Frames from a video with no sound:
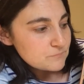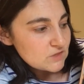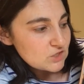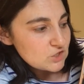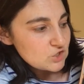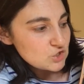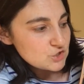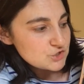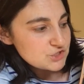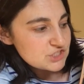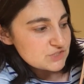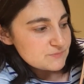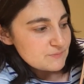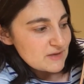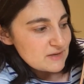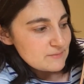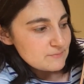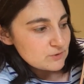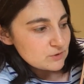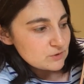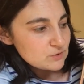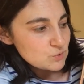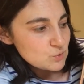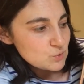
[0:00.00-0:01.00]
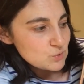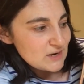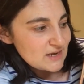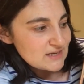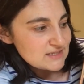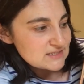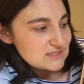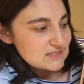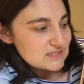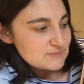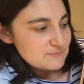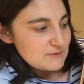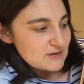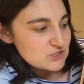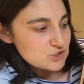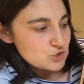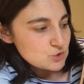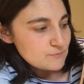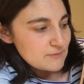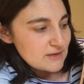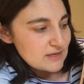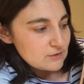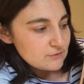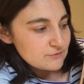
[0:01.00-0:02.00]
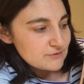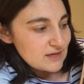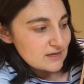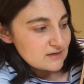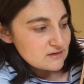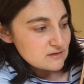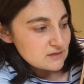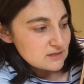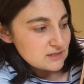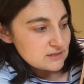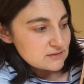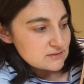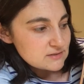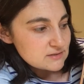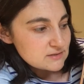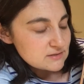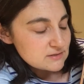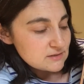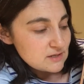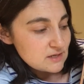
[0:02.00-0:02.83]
God's people all ate a special meal that night,